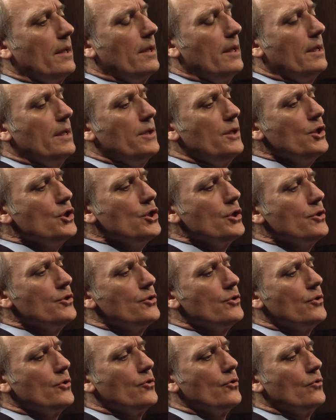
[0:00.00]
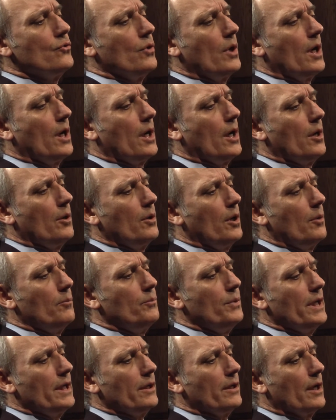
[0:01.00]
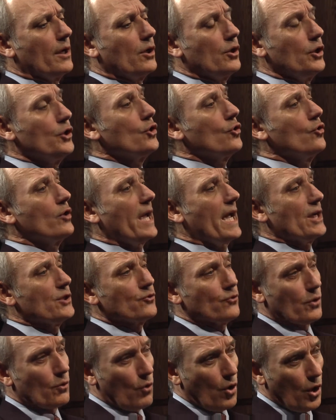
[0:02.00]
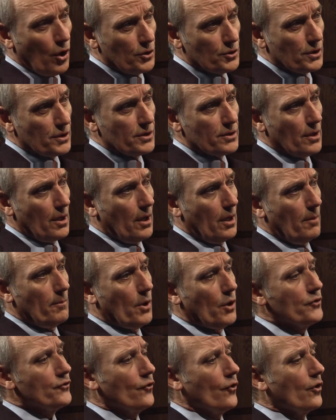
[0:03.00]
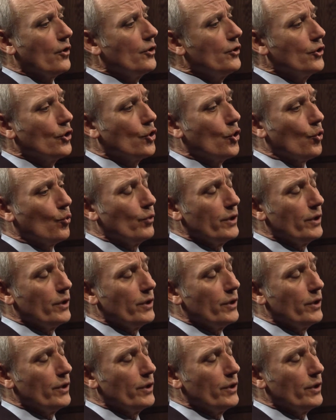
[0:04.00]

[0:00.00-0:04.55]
In addition to being a clinical gastroenterologist, I'm also a clinical